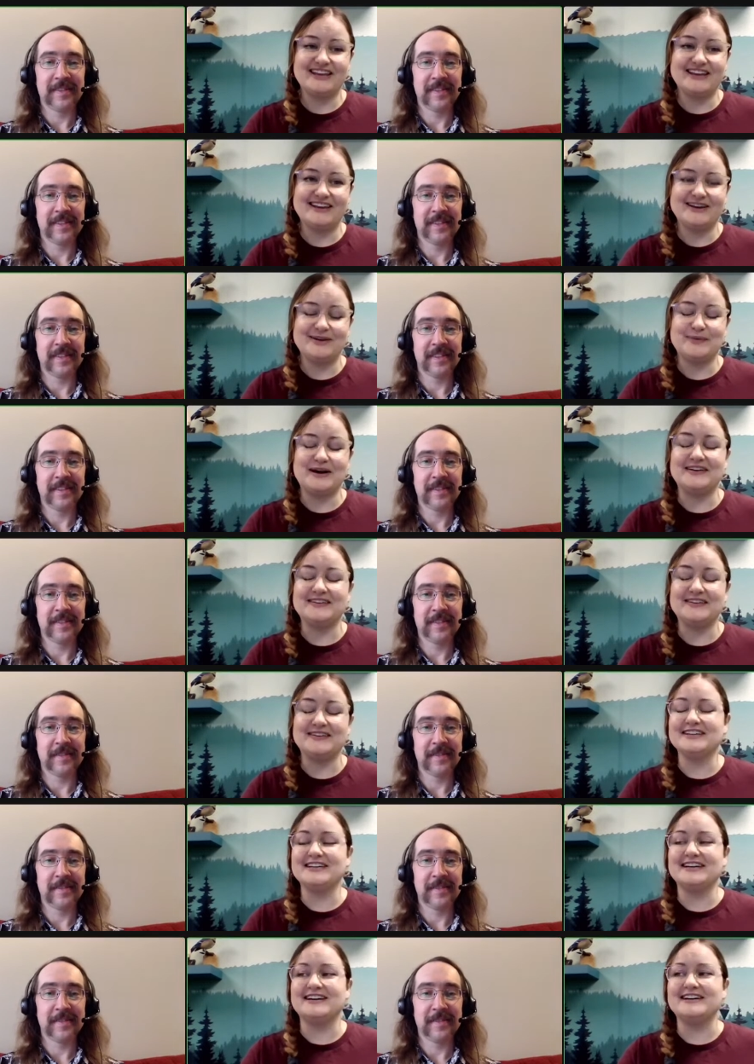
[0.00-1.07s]
Speaker 1: Wow.
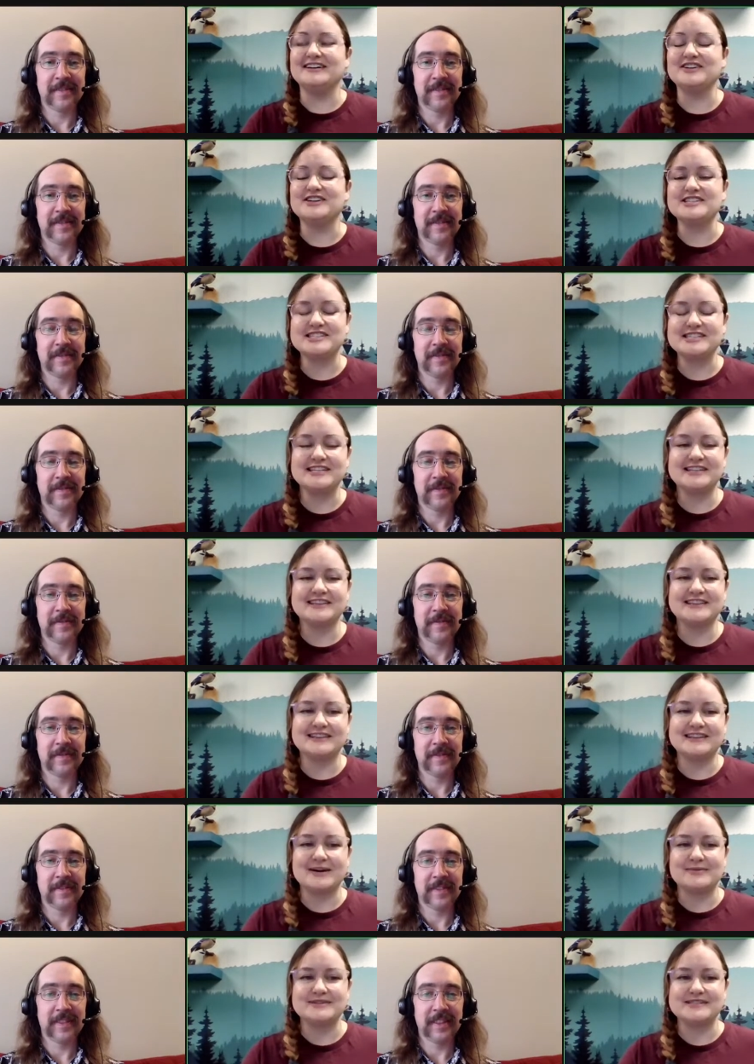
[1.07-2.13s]
Uh, Christian,
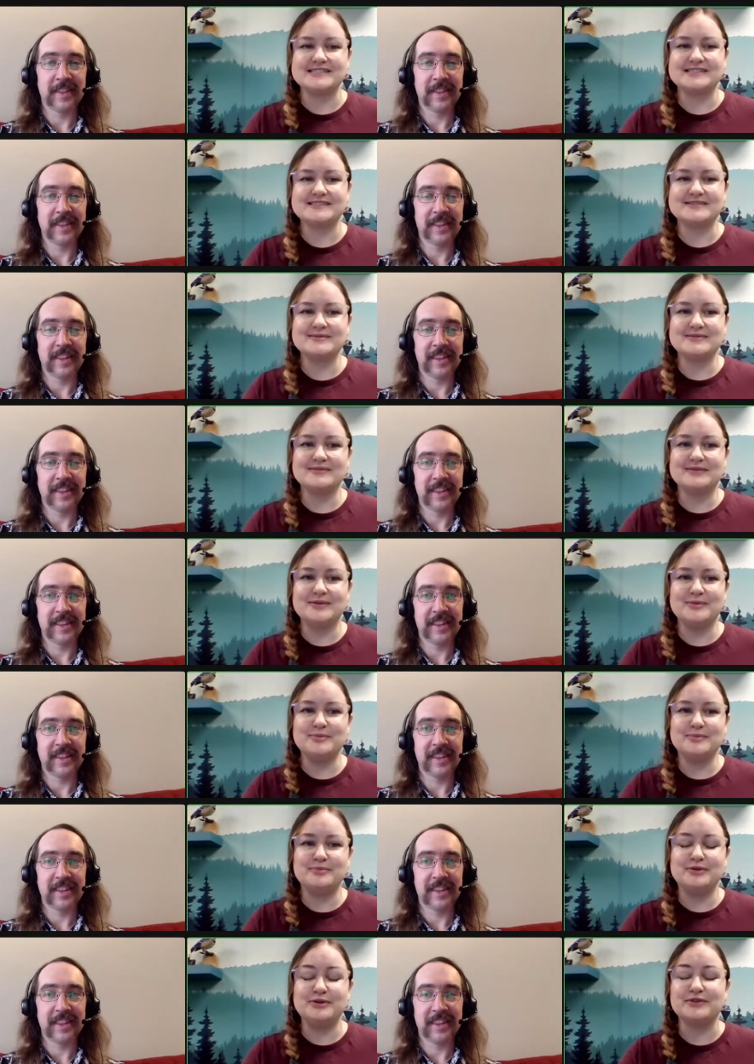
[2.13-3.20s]
that was
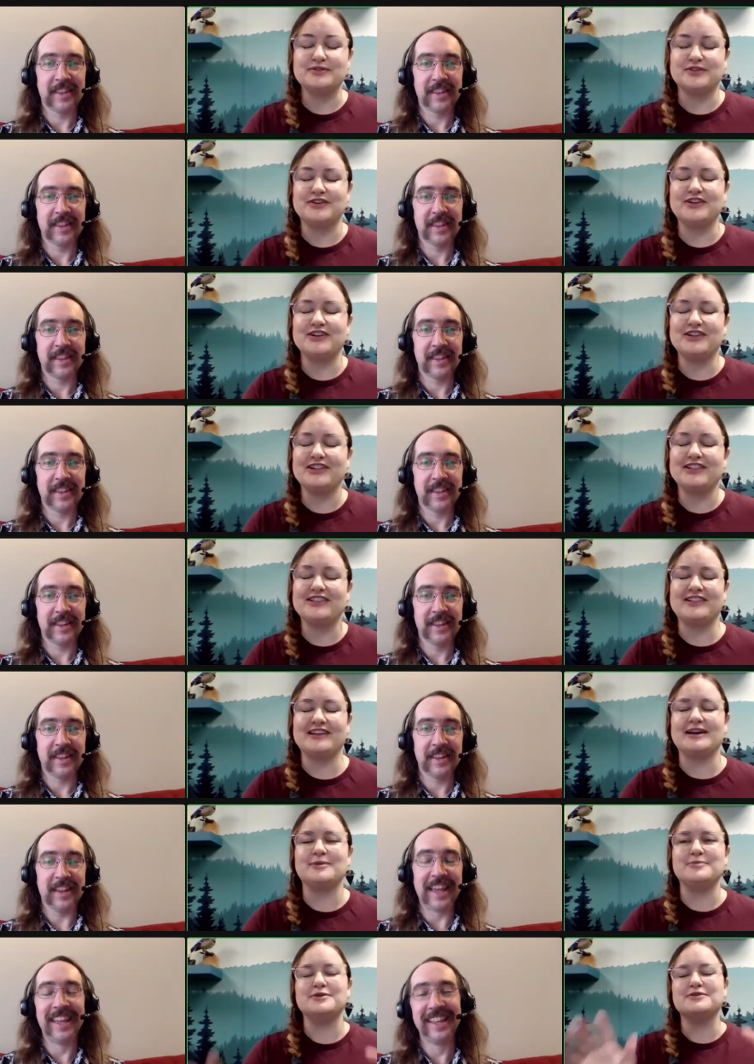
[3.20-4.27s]
beautiful.
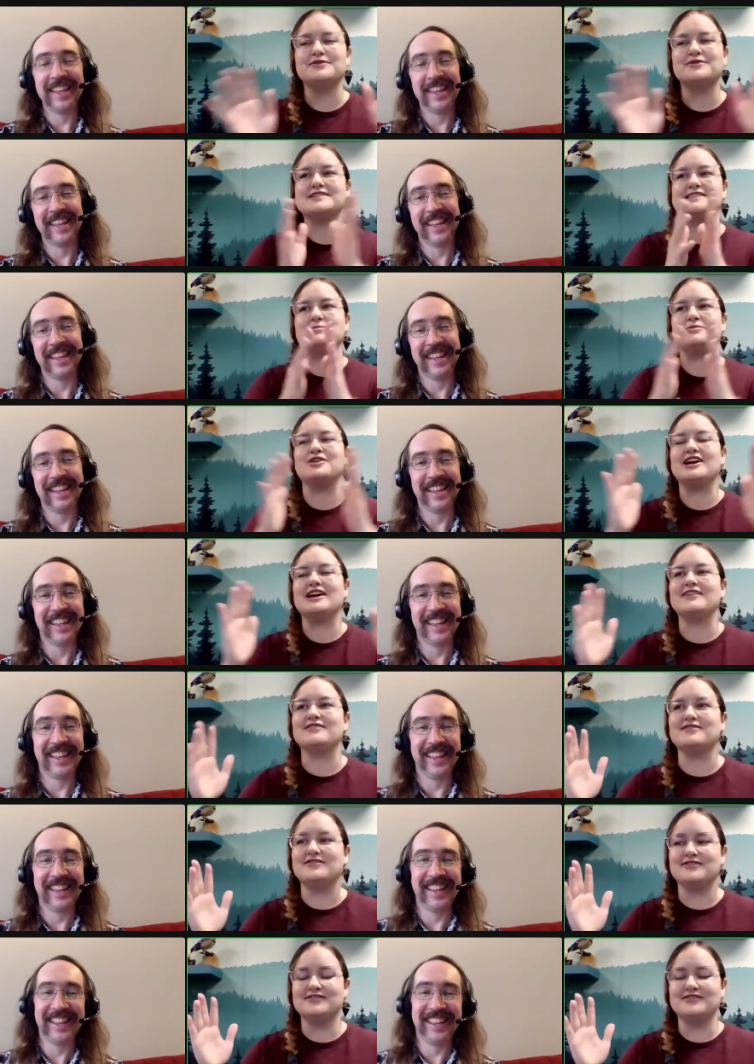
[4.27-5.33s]
Like a beautiful summary
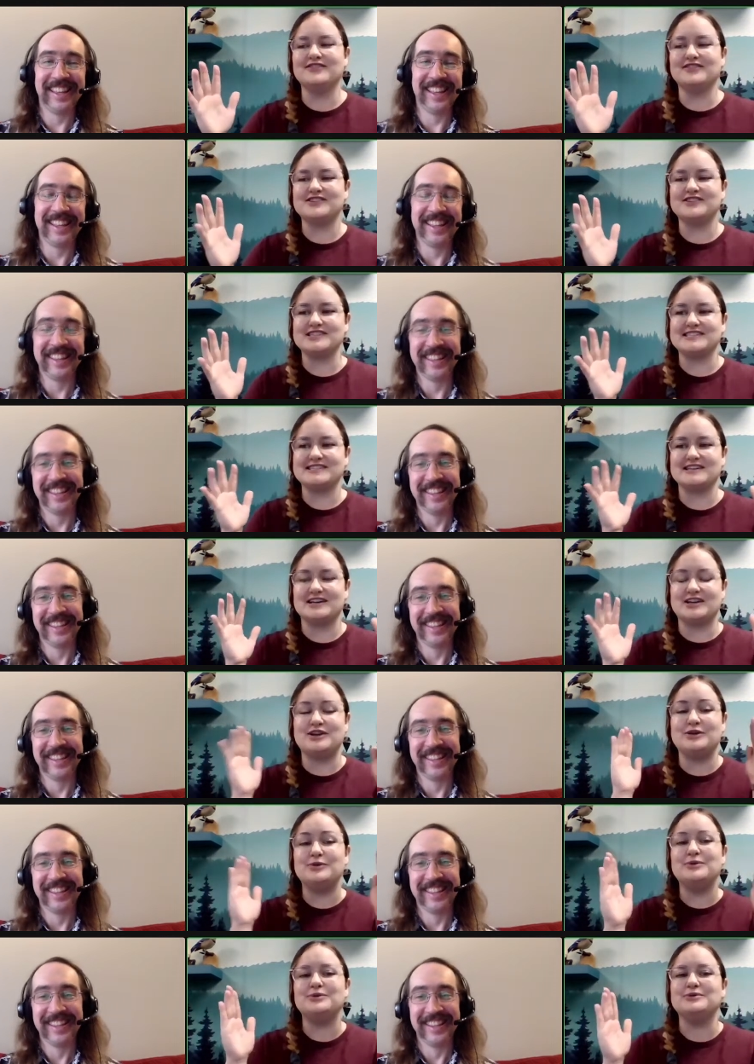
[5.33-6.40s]
of just a
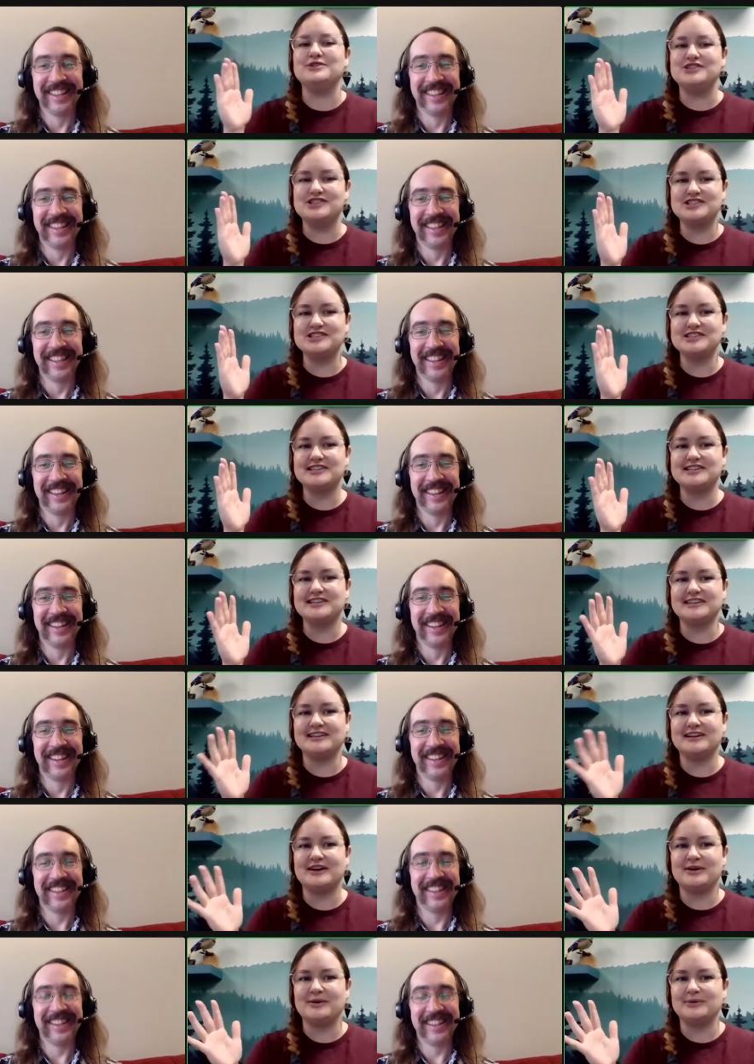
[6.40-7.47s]
huge,
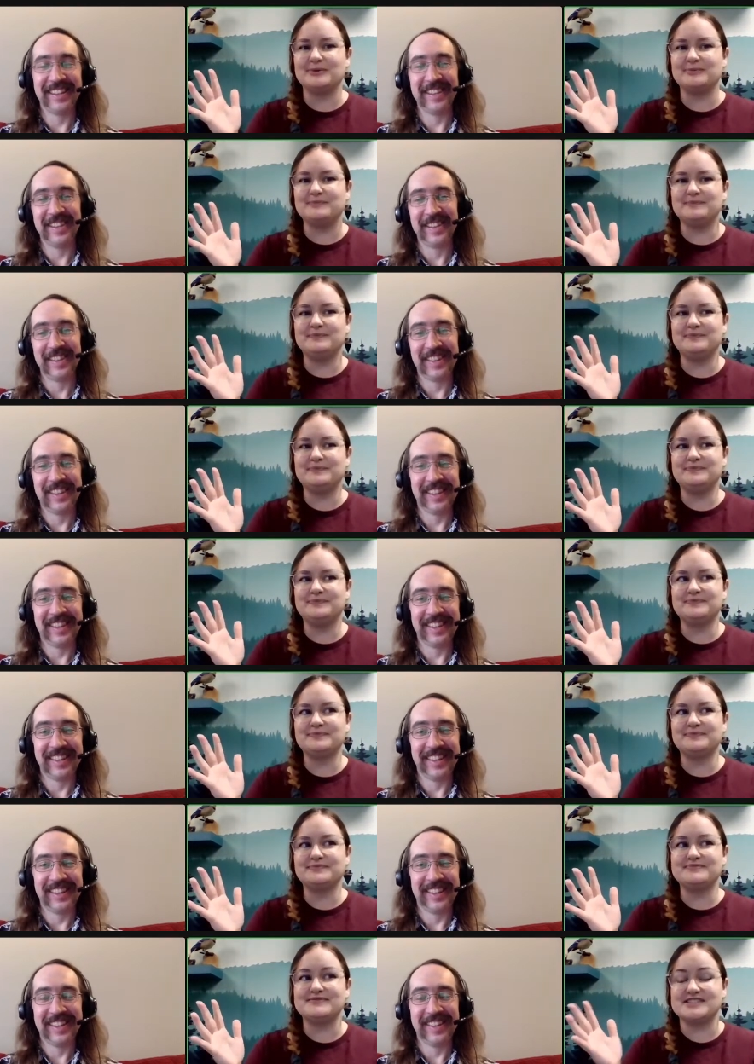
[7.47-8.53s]
you know,
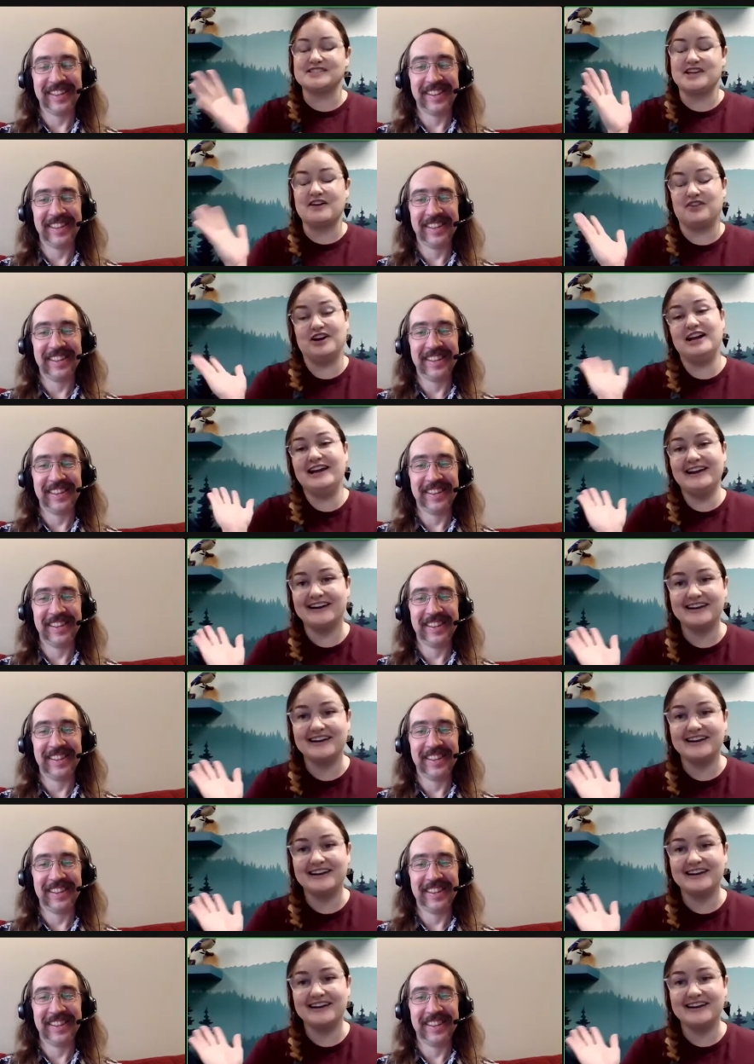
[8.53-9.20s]
discovery,